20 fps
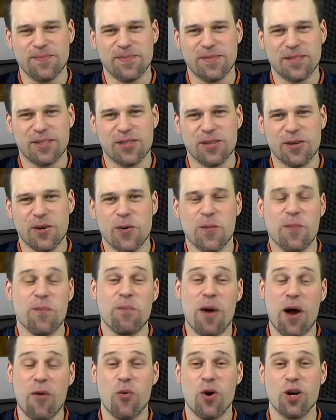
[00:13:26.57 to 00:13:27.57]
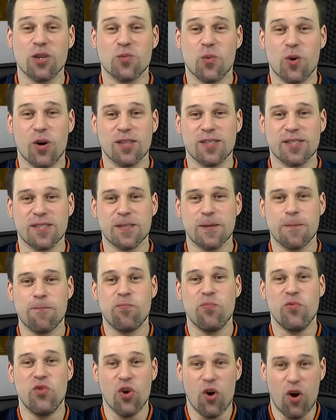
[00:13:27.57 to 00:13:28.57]
So my word was
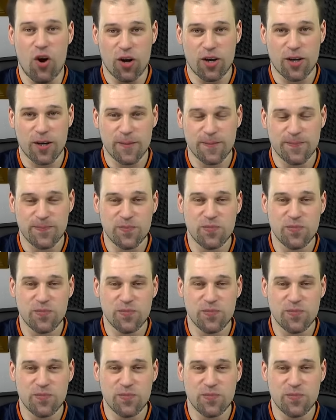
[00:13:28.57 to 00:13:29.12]
dog.